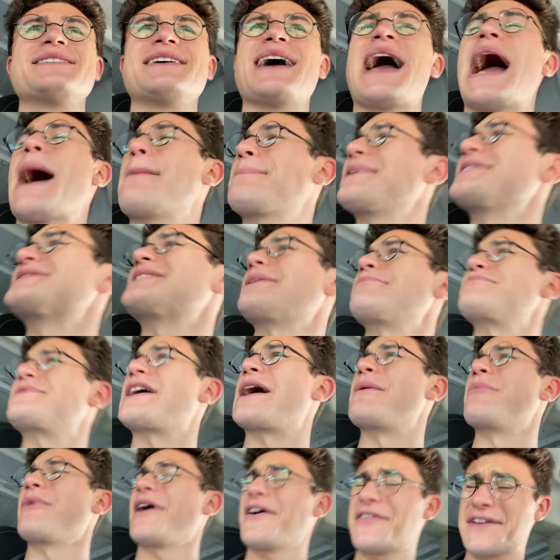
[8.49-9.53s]
Happy
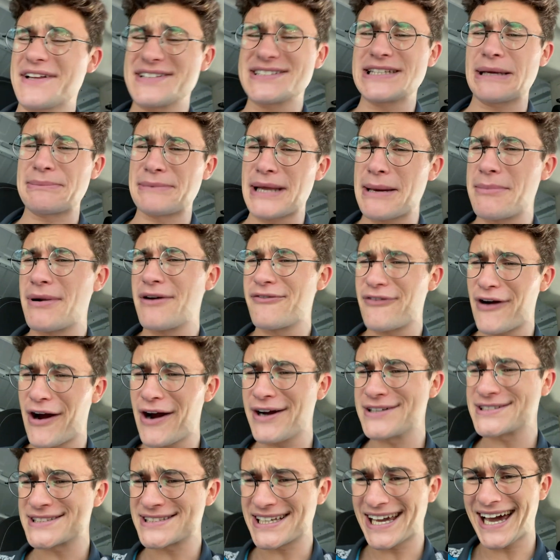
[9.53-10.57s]
September. I think it's September
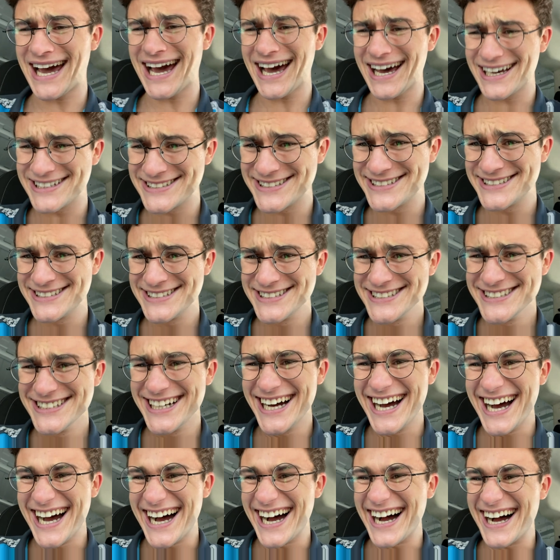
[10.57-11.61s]
1st, yeah.
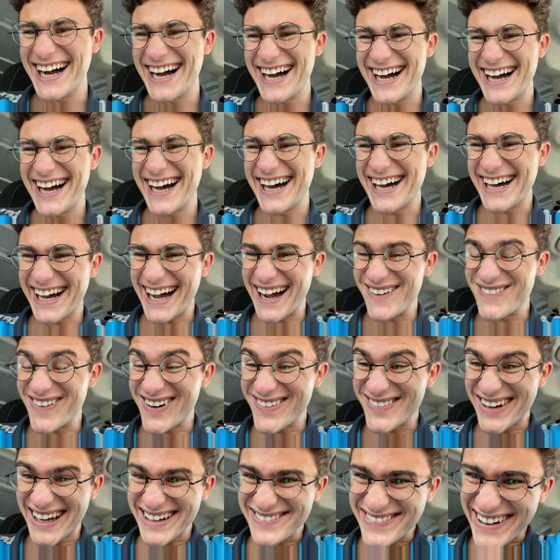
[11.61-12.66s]
I'm
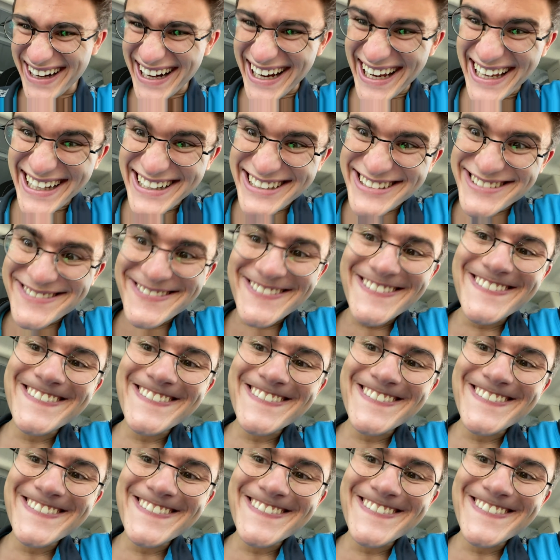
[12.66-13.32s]
on my rake.